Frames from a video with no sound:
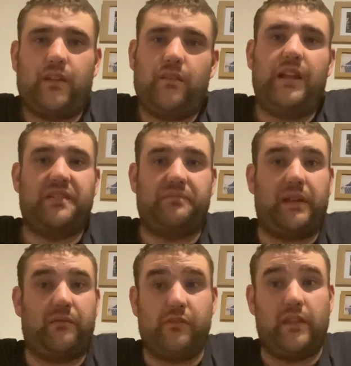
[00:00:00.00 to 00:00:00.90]
There hasn't
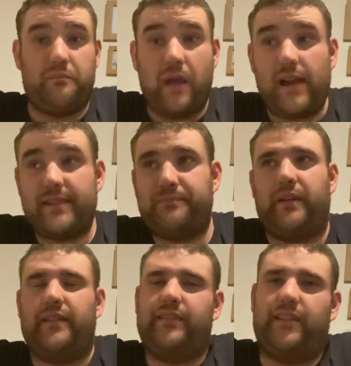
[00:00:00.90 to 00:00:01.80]
been really much,
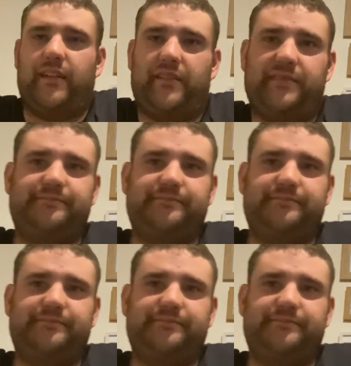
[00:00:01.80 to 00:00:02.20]
but you know,